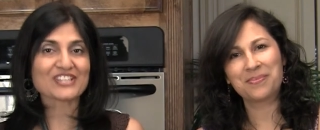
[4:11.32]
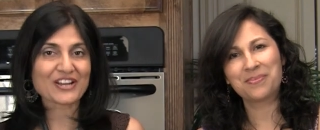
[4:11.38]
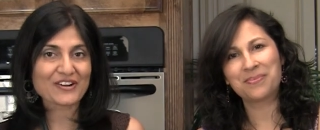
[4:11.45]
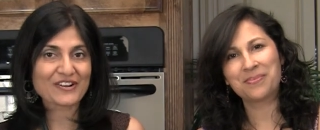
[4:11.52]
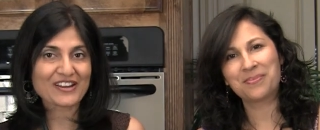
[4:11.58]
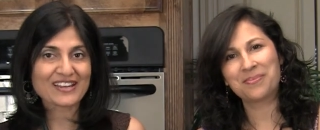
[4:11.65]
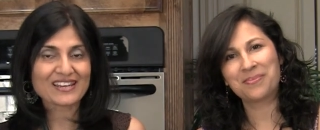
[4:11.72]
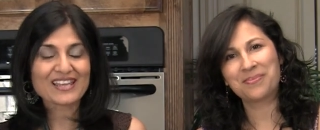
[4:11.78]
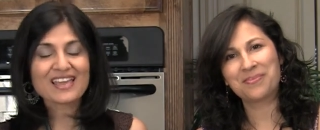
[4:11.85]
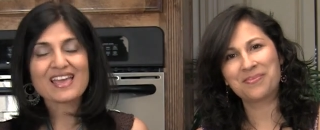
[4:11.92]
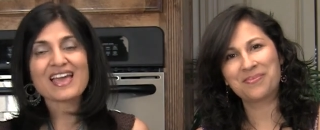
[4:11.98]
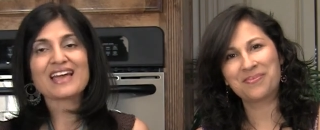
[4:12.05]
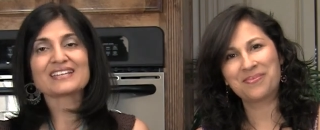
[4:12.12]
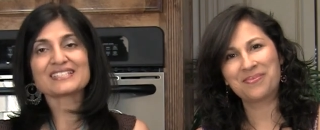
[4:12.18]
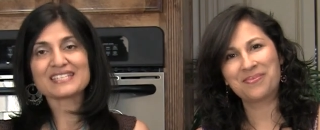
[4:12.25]
Speaker 1: share it
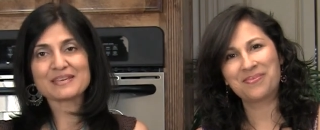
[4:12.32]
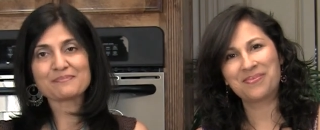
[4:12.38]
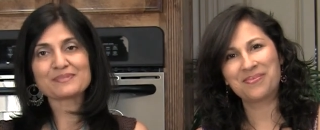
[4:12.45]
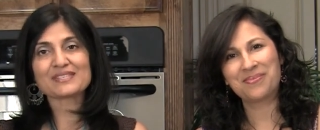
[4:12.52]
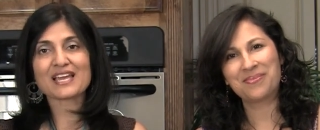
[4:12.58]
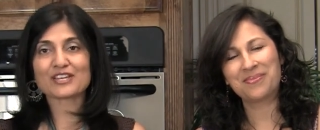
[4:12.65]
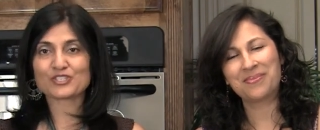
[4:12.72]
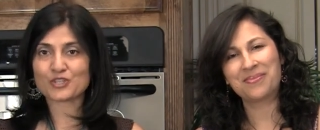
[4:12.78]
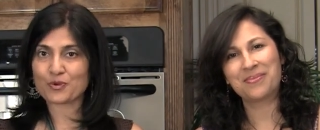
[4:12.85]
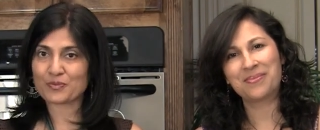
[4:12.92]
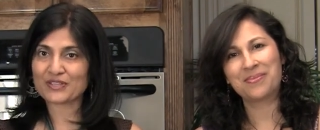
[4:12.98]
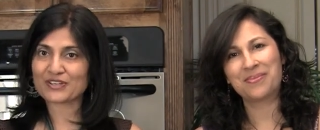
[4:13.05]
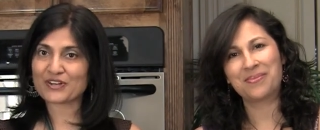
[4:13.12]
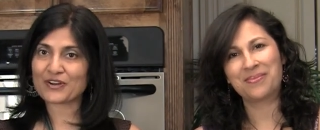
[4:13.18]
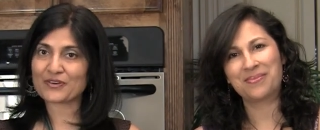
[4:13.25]
at tips at show me
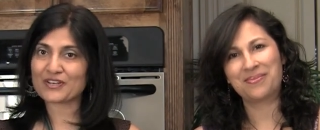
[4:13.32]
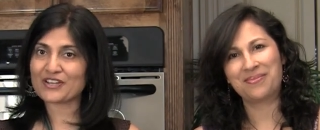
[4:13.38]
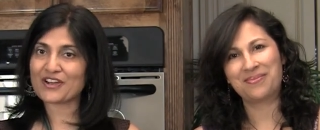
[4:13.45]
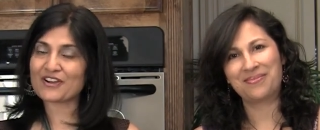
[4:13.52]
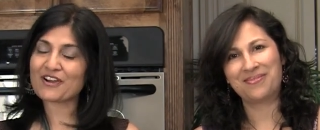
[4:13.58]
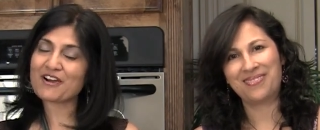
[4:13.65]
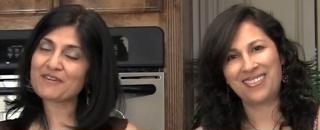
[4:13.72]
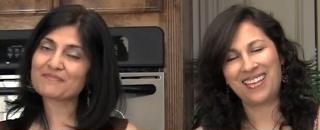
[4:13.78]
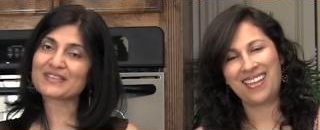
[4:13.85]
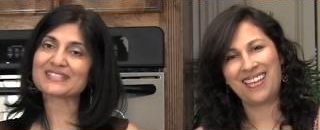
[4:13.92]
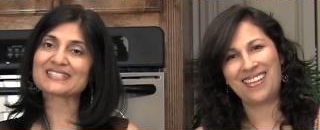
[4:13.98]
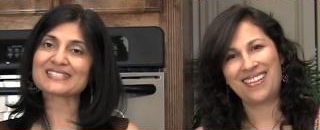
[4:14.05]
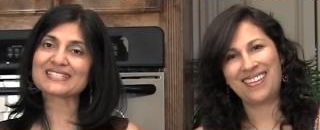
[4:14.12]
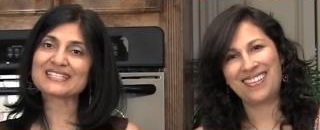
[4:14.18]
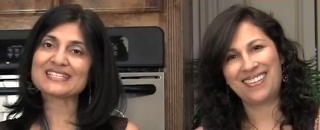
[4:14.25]
the curry dot com.
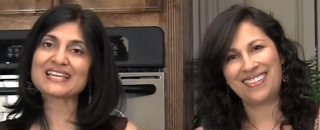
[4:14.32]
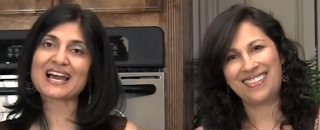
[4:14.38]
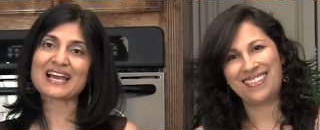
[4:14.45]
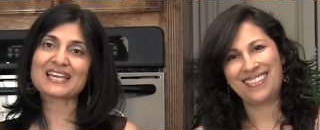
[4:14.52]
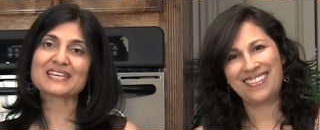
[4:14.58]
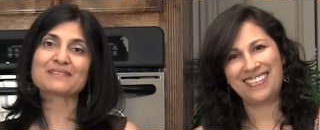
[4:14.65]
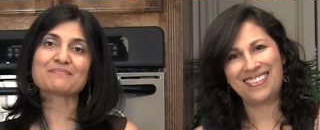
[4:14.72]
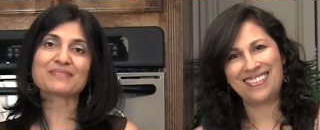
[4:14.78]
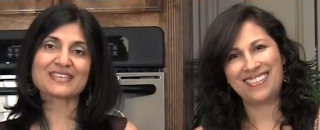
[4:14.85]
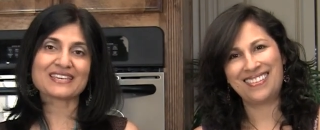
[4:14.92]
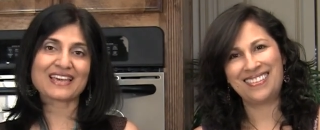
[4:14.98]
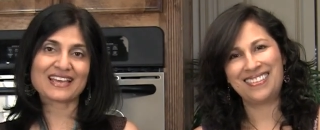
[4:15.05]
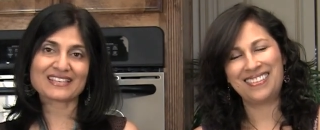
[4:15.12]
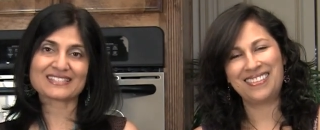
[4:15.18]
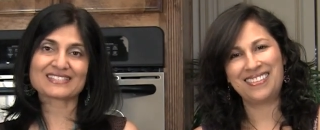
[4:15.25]
That's T I P
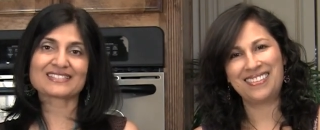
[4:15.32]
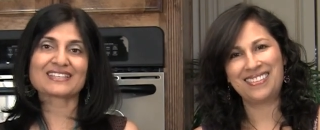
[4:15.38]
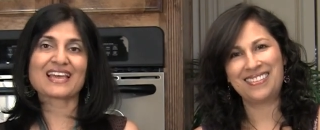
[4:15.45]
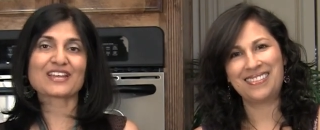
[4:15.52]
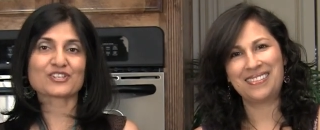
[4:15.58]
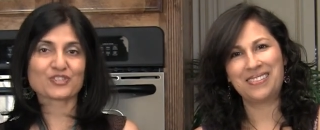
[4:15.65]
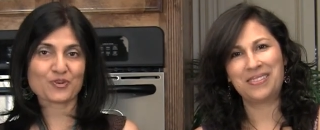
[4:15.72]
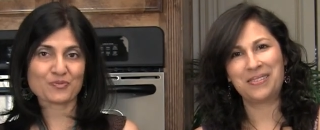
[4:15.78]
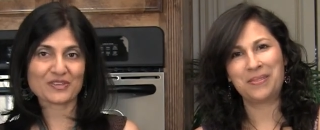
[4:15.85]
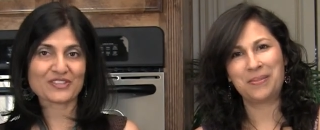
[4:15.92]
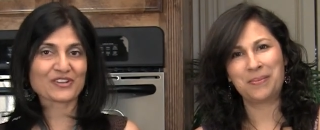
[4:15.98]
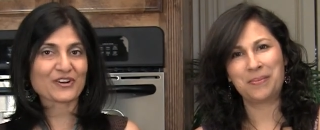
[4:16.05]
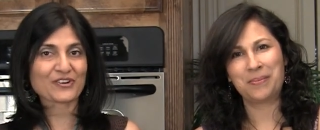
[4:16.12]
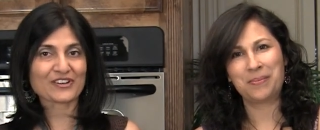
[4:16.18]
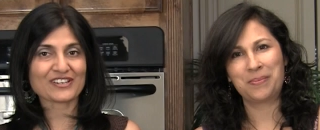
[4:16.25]
S at show me the
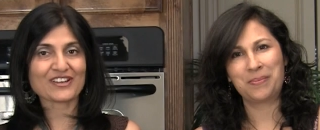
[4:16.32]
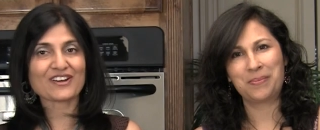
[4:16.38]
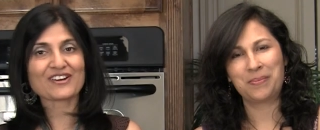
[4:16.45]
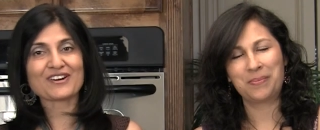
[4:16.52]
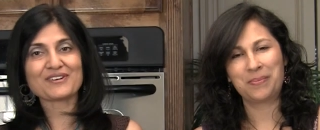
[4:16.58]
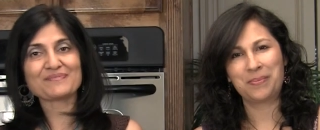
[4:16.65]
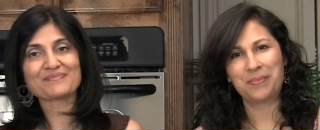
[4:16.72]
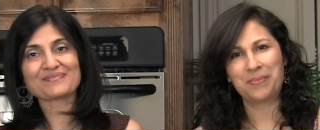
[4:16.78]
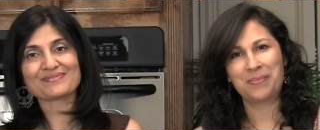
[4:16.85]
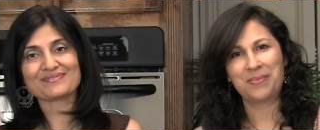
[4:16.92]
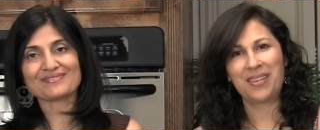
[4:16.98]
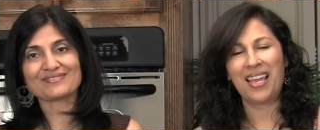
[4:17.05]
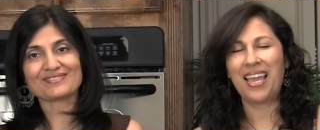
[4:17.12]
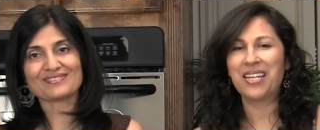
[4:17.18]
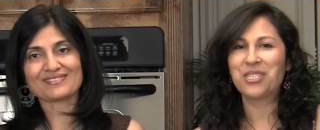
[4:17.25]
curry dot com.
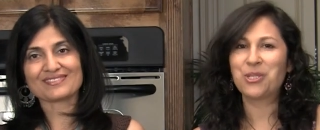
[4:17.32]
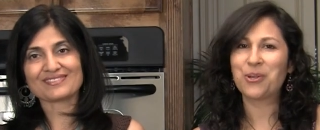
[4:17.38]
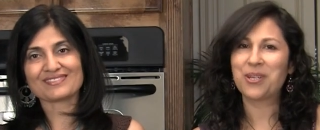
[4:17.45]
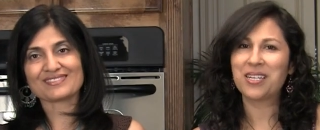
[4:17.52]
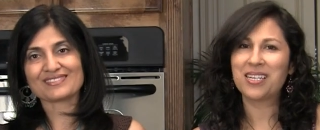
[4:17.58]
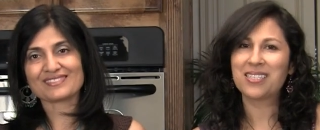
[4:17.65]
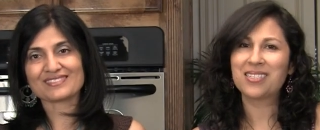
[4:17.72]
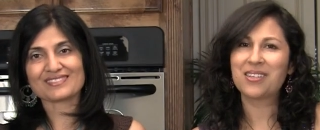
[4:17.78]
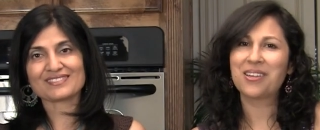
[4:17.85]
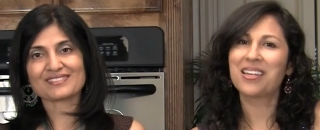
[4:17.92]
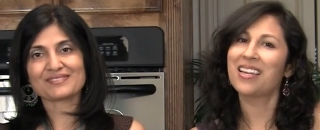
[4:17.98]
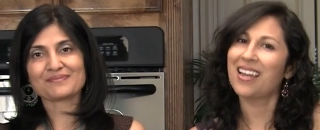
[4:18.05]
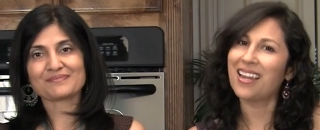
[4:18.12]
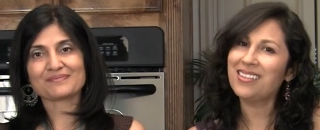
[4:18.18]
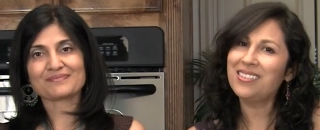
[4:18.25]
Speaker 2: And join us on
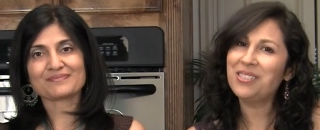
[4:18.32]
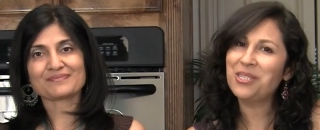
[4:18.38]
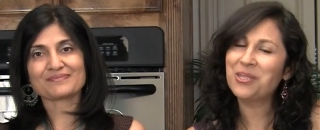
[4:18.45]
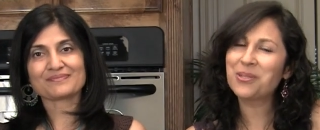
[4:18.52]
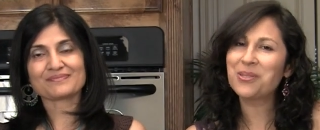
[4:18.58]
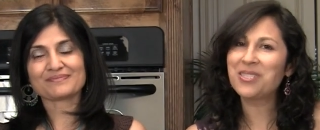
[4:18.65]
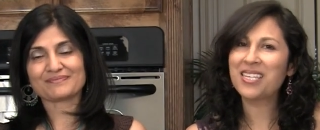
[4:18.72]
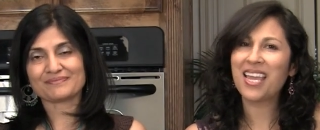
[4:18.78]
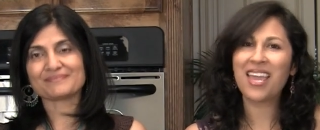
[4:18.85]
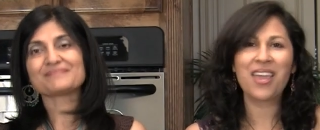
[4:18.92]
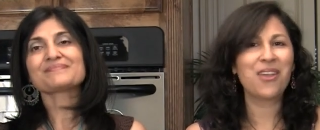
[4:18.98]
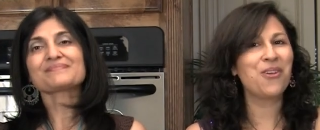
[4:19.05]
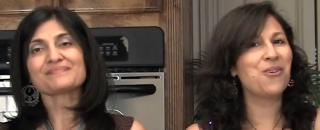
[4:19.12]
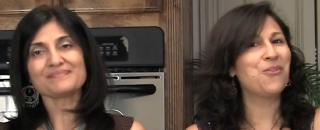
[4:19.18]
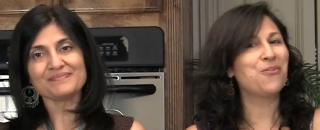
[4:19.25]
another Tuesday
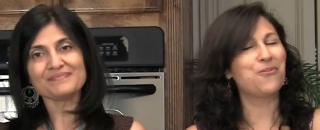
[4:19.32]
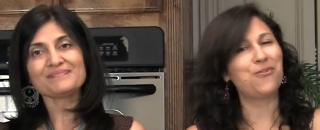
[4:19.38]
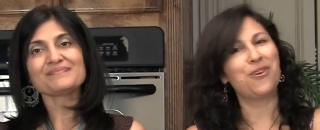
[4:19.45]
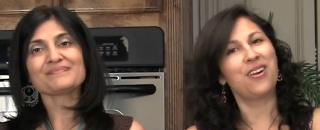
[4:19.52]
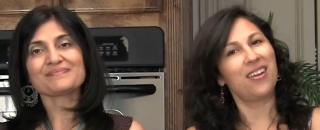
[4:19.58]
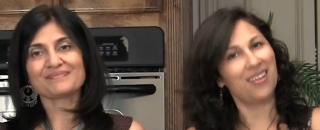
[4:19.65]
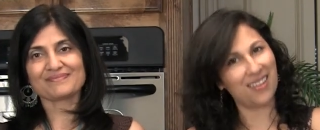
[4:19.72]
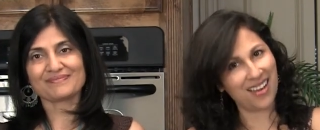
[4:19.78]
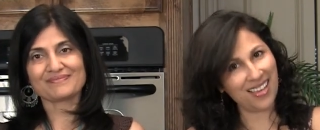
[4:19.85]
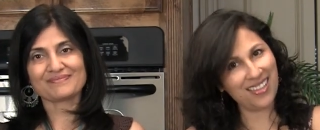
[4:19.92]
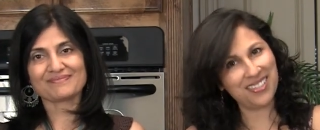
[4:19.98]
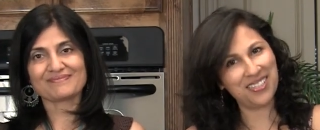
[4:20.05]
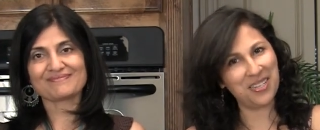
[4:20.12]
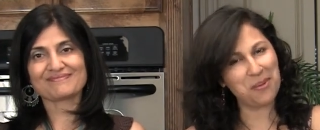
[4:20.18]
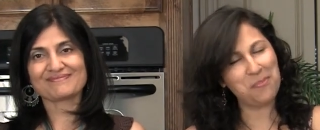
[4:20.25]
for another
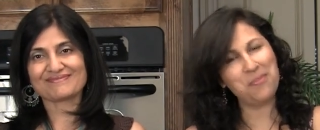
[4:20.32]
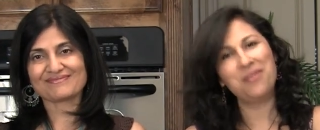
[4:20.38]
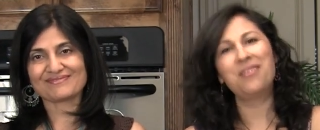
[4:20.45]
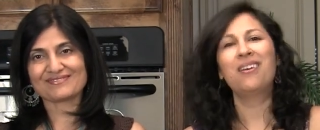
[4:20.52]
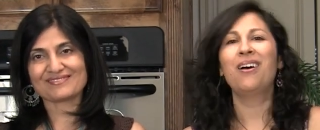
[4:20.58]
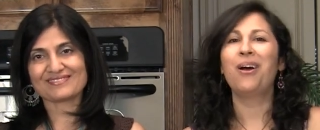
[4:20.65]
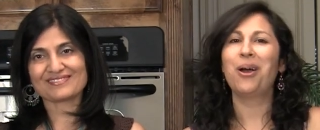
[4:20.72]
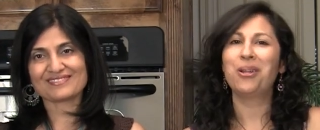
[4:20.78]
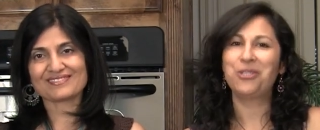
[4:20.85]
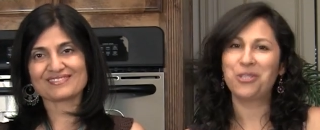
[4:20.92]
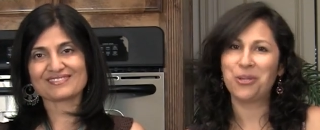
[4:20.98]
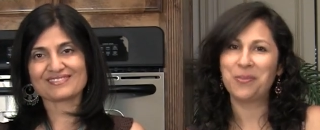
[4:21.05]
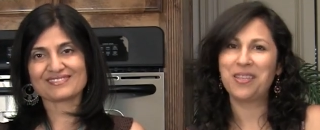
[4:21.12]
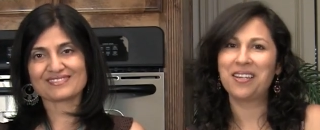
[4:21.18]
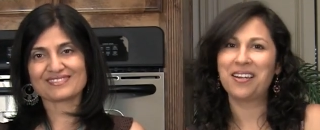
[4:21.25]
tip on
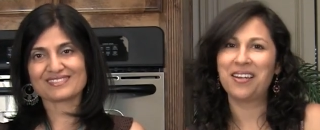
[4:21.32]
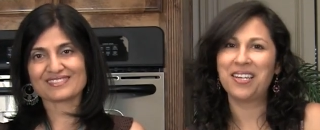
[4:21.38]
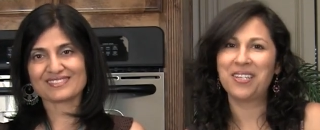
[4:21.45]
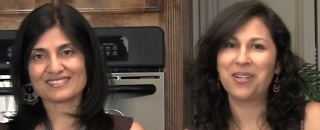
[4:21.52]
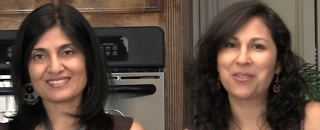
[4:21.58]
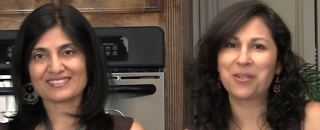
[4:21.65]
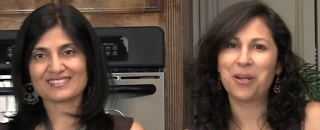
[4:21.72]
show me the curry dot